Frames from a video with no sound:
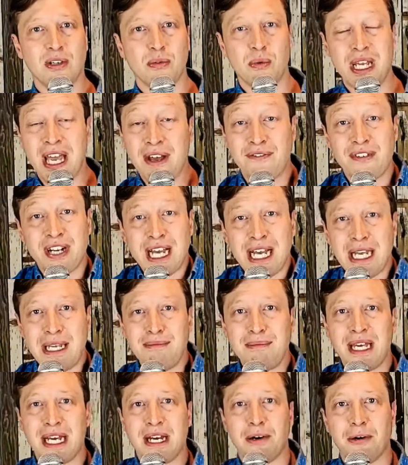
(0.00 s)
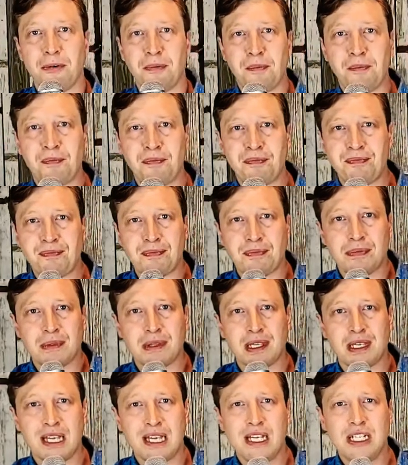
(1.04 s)
We have time now.
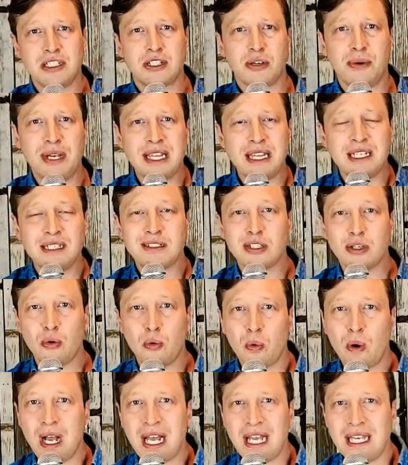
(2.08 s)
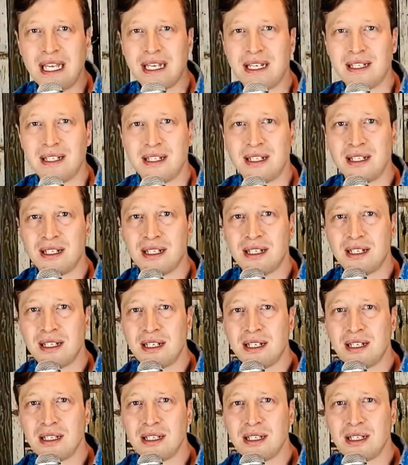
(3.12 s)
So in this quiet,